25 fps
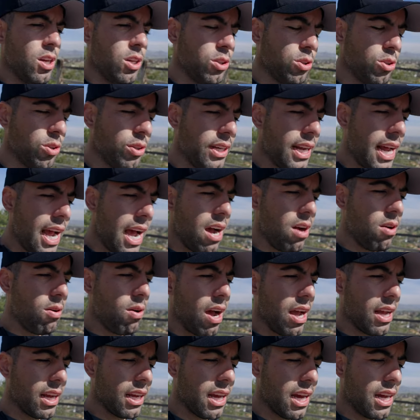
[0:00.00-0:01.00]
So now
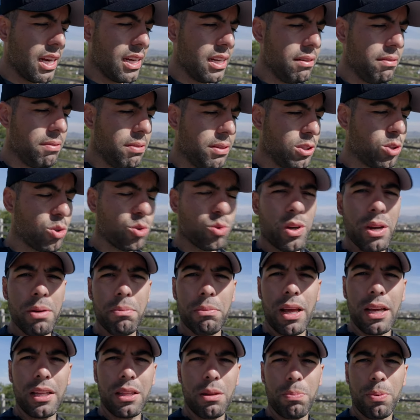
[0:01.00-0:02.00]
I kind of
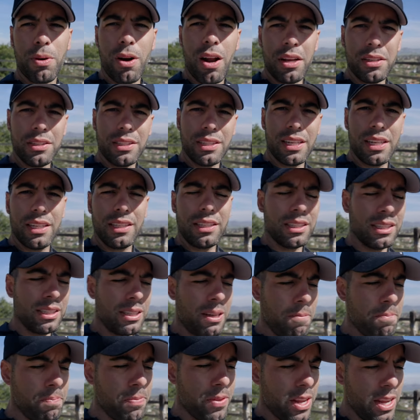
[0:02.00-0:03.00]
streamlined the process,
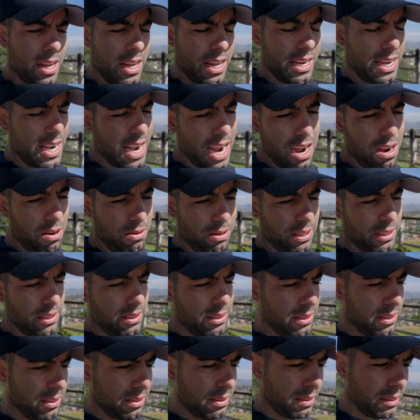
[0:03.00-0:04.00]
and now
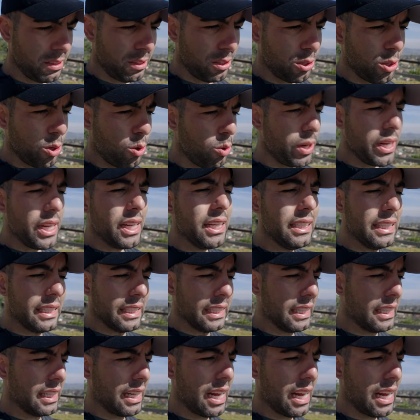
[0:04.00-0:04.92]
it's so easy.